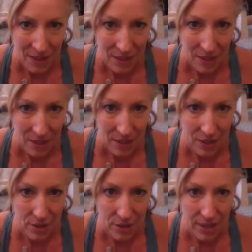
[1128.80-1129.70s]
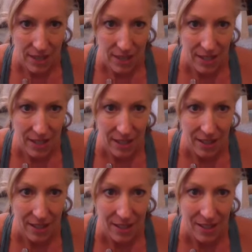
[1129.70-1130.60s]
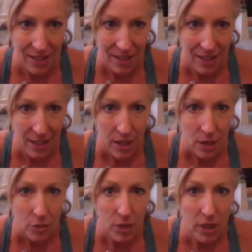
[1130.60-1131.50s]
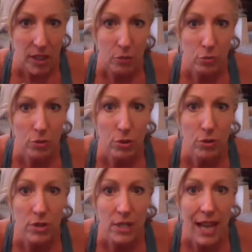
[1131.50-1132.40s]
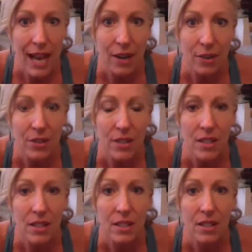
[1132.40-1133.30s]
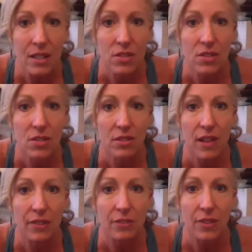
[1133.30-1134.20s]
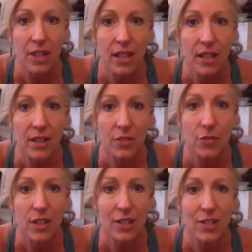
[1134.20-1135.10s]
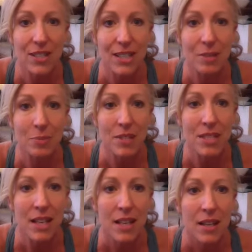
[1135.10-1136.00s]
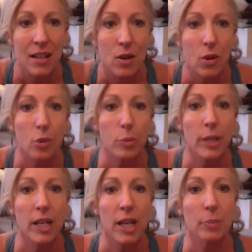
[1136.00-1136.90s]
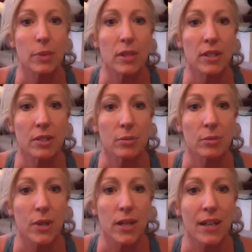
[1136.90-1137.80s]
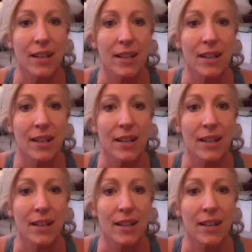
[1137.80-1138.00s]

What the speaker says: Good, Trista. Really root down into the left foot and fingertips. Open up a little more.